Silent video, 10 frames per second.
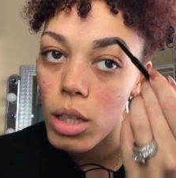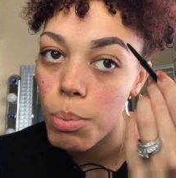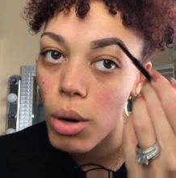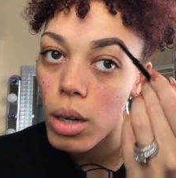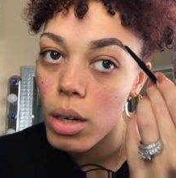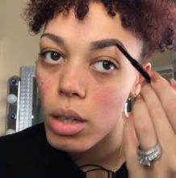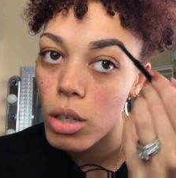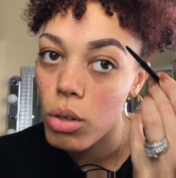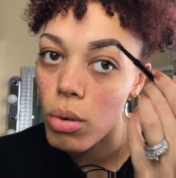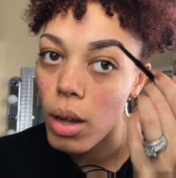This
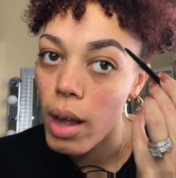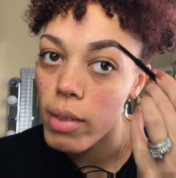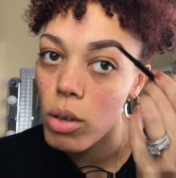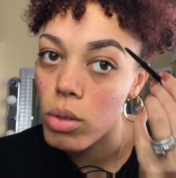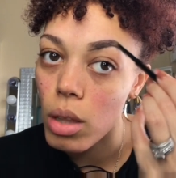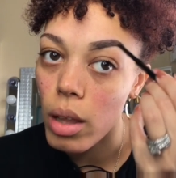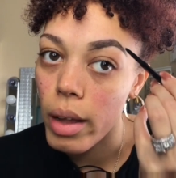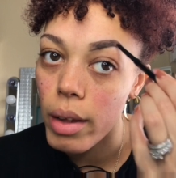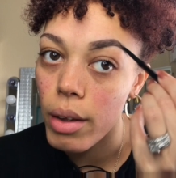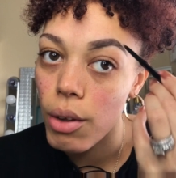product, you do not have to use a
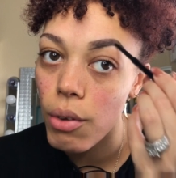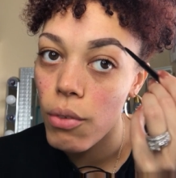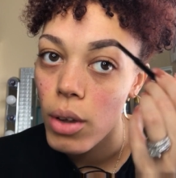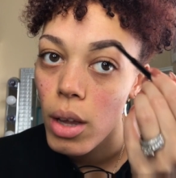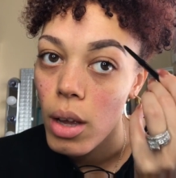lot of.